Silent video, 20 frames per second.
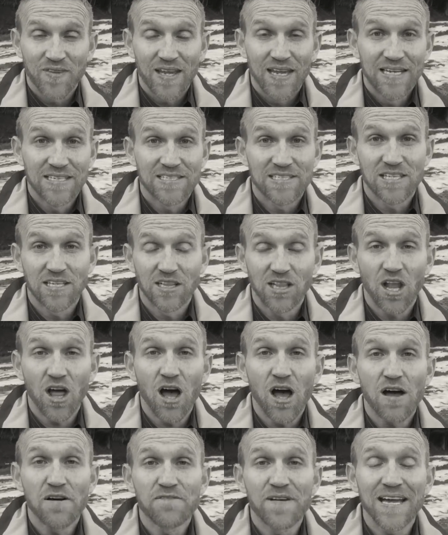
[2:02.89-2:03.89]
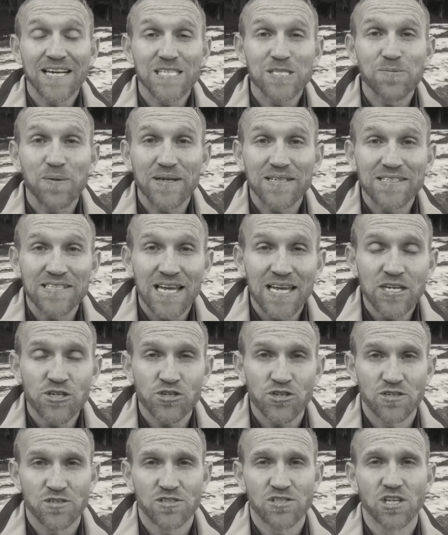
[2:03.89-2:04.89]
It's the law of
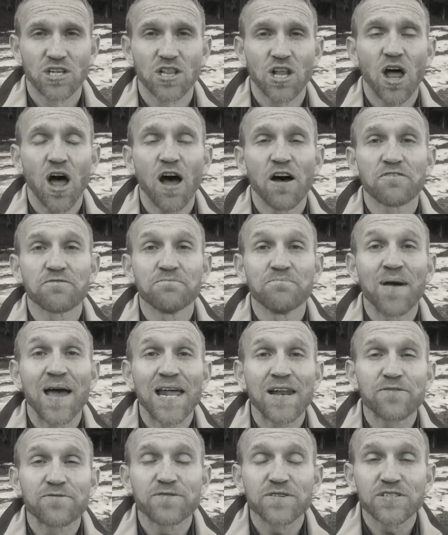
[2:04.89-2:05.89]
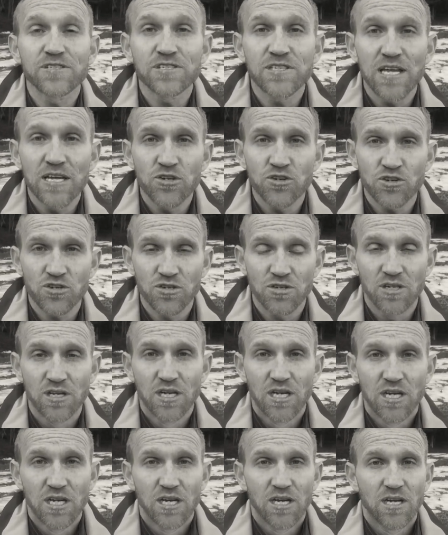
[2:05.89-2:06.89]
expectation. It's the law of manifestation,
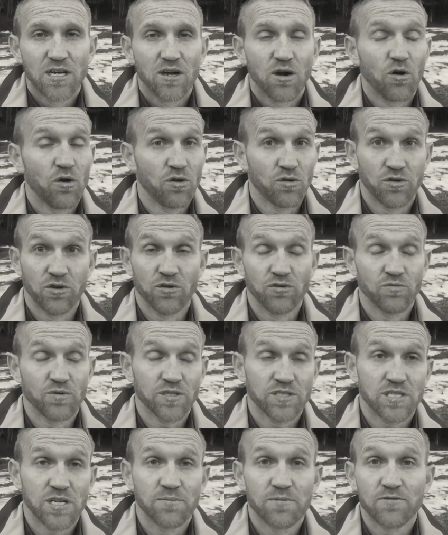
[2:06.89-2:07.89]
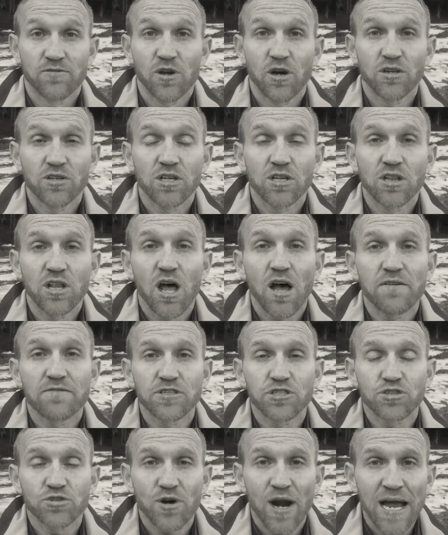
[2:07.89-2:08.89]
or what some have called the law of
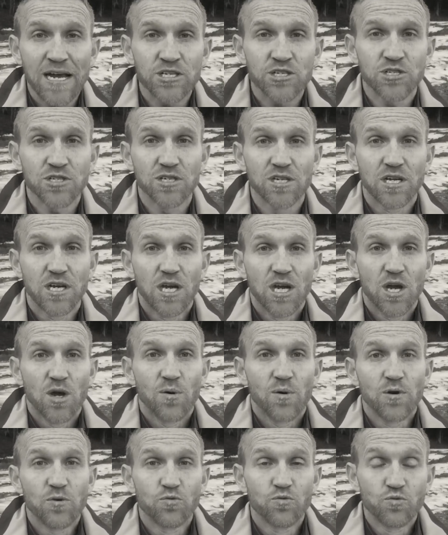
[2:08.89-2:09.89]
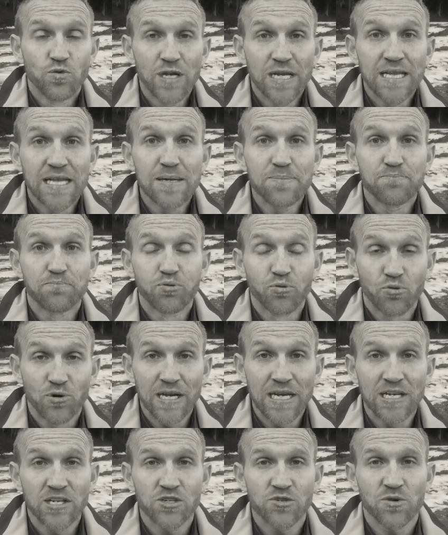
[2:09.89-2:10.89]
attraction. We really
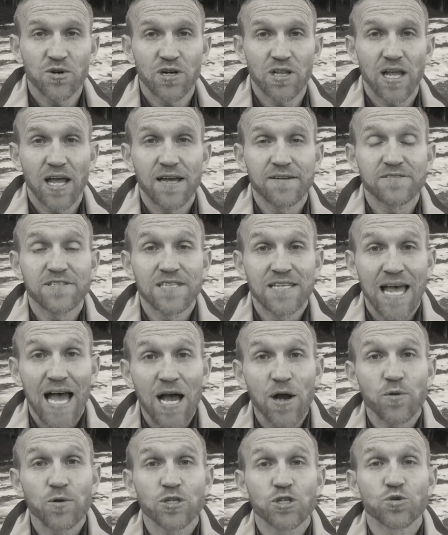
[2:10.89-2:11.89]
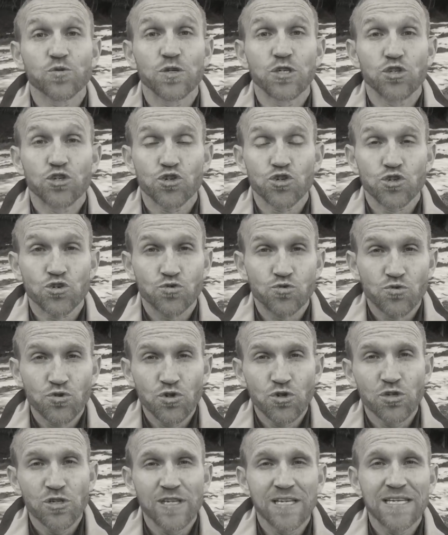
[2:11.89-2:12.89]
bring into our lives that which we
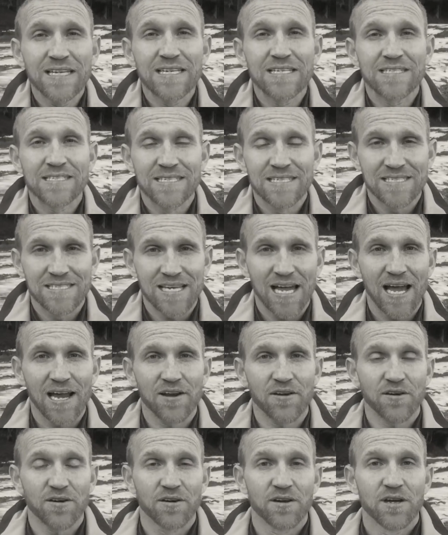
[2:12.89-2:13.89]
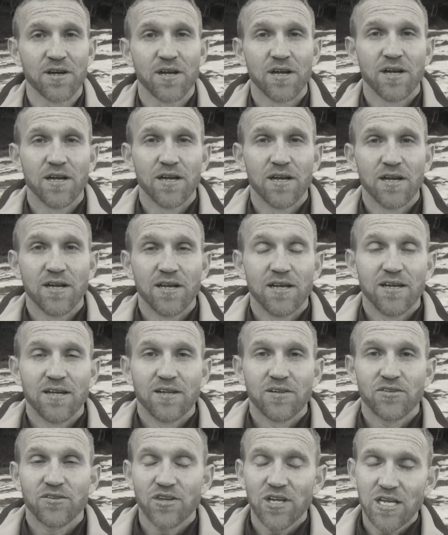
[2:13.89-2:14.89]
truly desire.
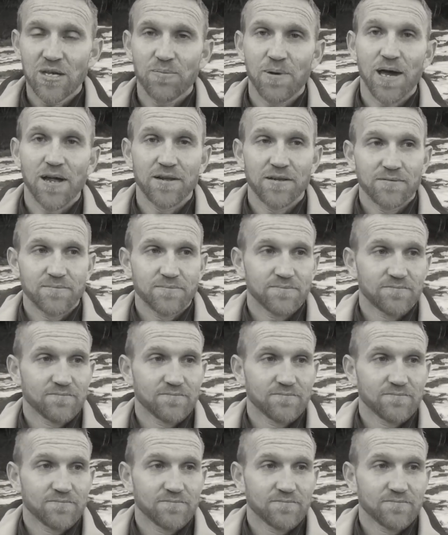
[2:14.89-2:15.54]
Think about it.